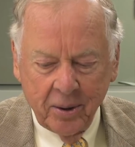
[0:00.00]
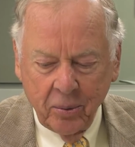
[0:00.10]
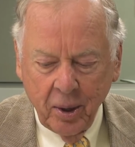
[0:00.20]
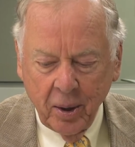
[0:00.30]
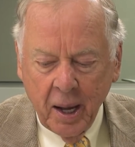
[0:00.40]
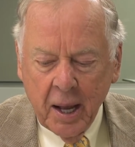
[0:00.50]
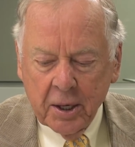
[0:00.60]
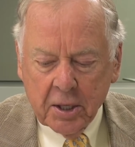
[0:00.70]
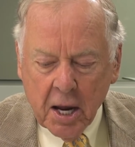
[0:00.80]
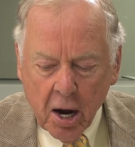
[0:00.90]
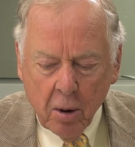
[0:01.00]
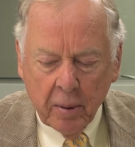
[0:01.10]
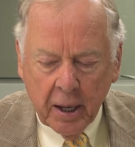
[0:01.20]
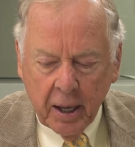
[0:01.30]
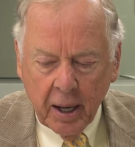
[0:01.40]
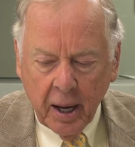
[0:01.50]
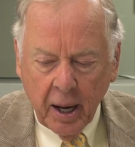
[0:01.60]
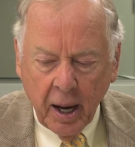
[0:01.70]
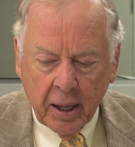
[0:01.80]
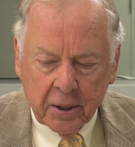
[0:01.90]
Well, tell me
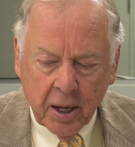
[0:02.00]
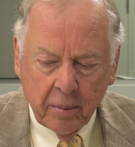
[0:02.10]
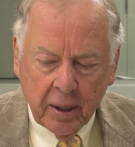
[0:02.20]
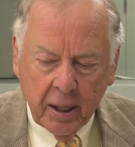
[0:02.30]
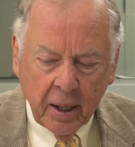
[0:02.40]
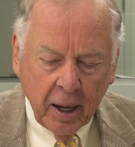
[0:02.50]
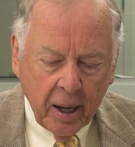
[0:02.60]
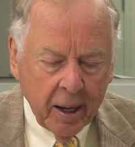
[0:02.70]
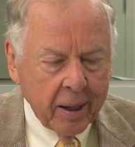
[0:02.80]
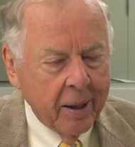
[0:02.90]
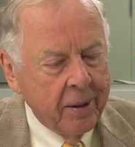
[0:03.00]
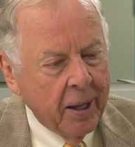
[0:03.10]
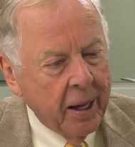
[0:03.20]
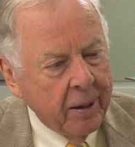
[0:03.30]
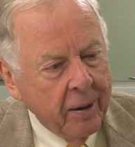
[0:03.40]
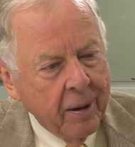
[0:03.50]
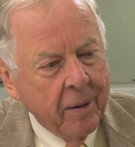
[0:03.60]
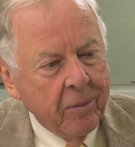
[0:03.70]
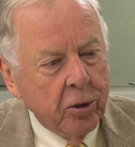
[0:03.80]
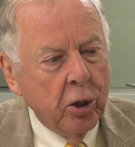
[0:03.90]
that
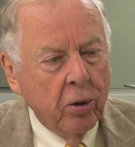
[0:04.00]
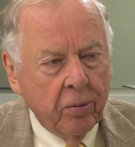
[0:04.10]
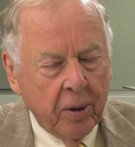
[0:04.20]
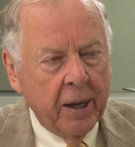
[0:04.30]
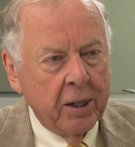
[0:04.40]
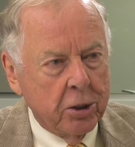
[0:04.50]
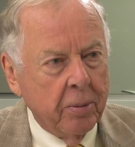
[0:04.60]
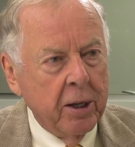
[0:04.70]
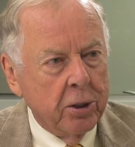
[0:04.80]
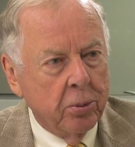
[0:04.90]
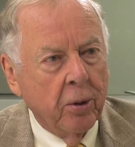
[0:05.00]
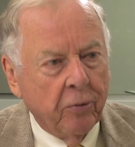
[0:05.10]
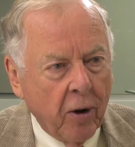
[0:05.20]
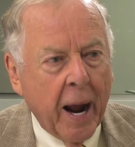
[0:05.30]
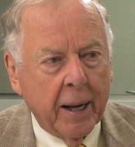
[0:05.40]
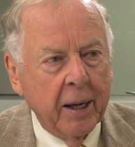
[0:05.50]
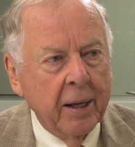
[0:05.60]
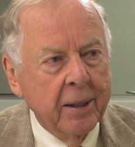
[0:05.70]
you've had experience with fracking,